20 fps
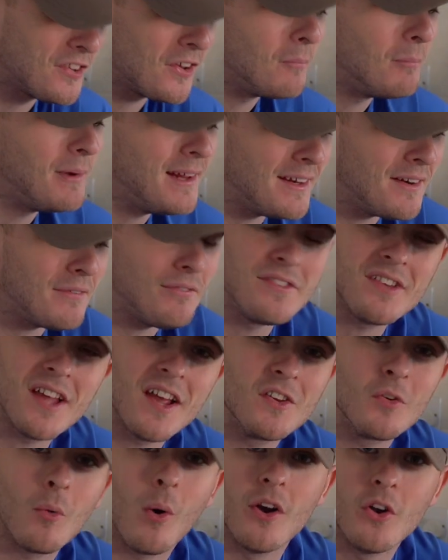a completely different
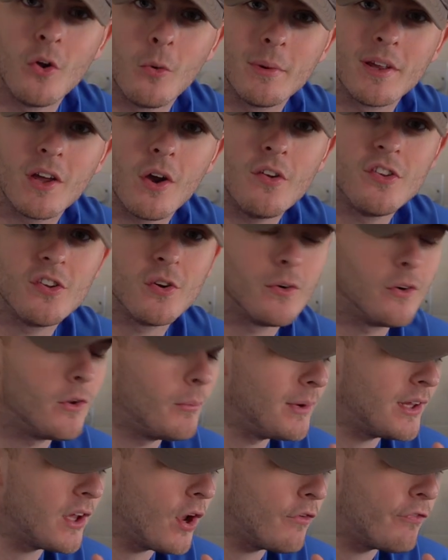taste what I normally go to I
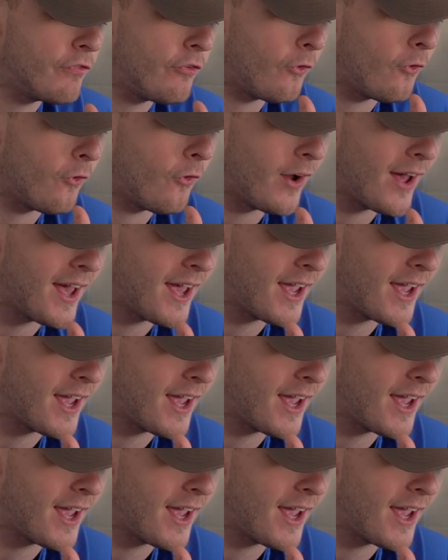normally go for